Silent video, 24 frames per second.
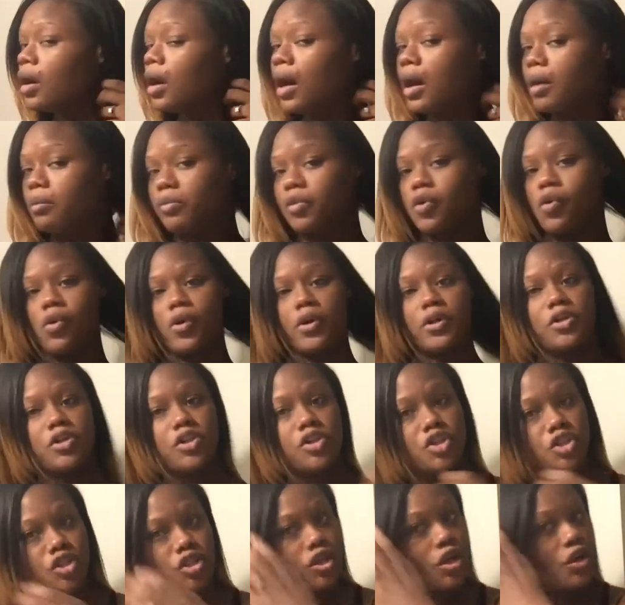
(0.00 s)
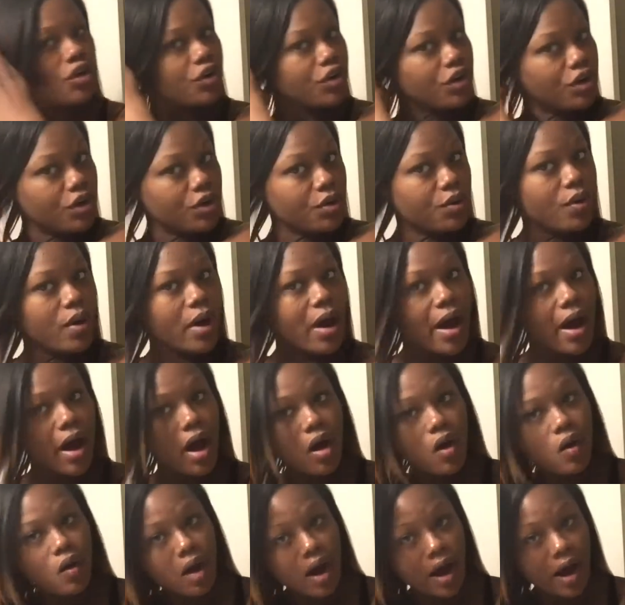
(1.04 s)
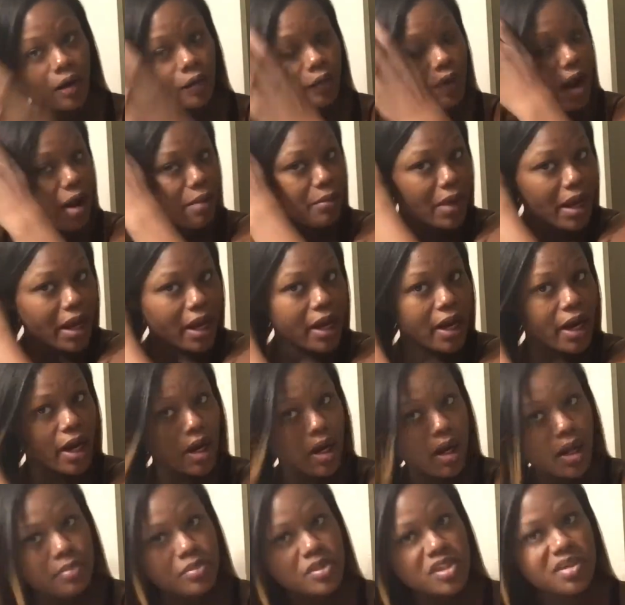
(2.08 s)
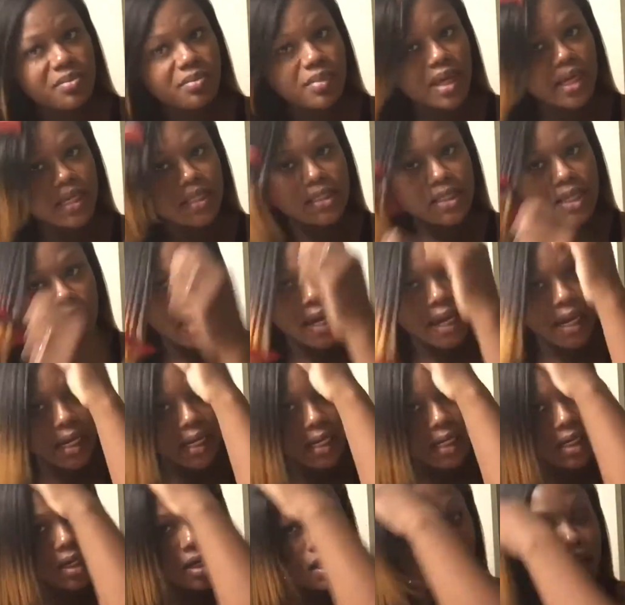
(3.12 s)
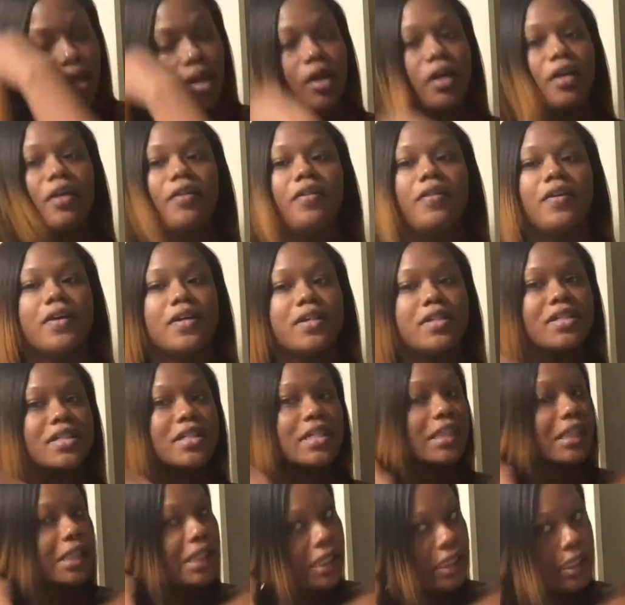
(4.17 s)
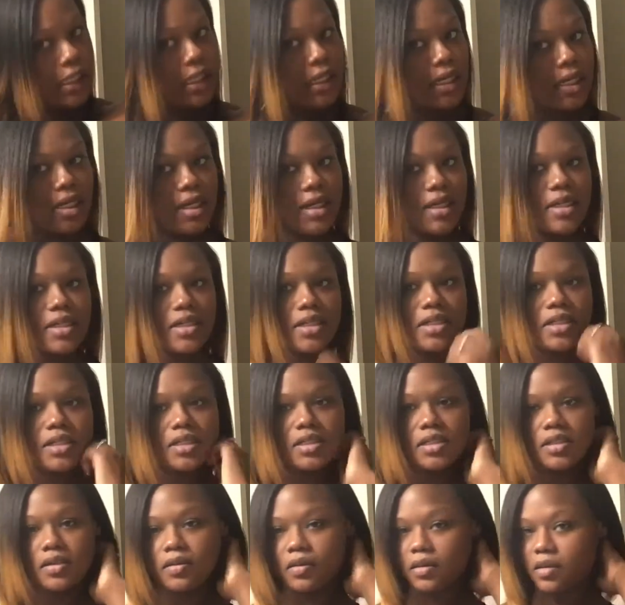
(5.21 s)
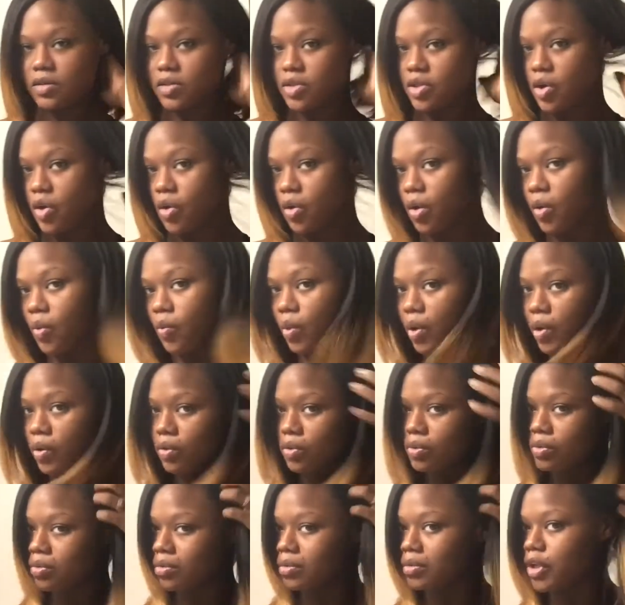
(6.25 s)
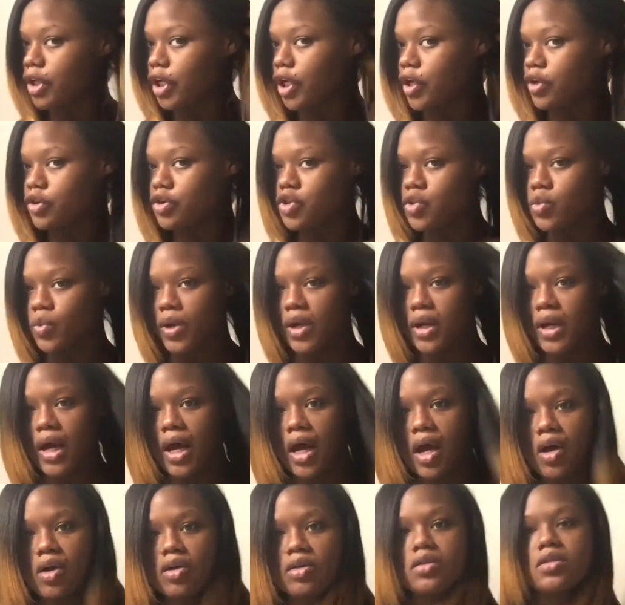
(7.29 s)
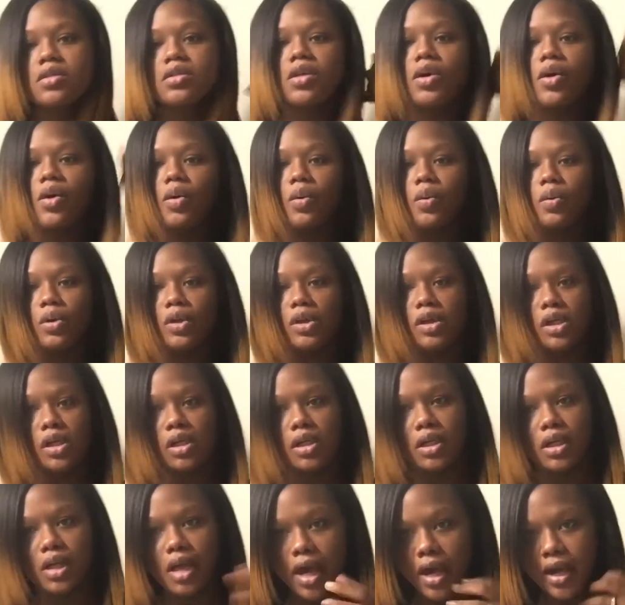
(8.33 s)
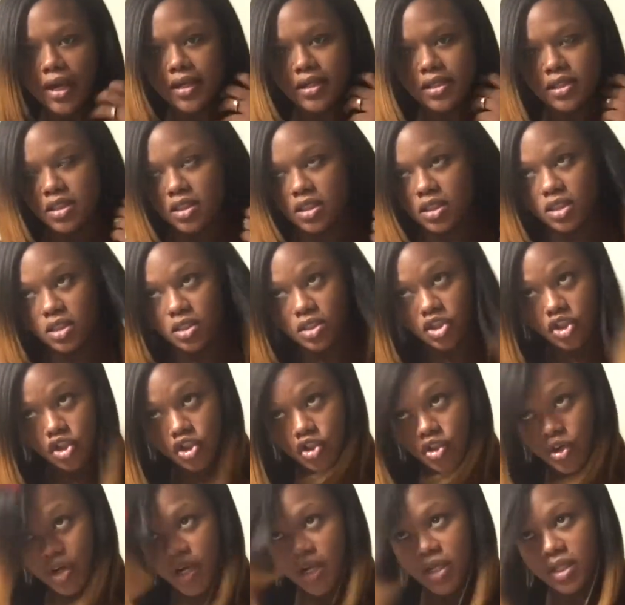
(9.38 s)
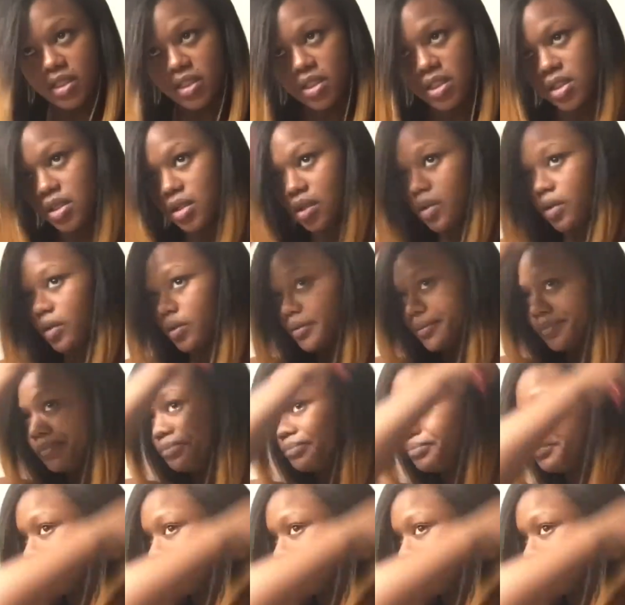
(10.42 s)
I'm going to show you how I wrap my hair up to maintain the sleekness so it won't, you know, sweat out, so it will look nice and straight still.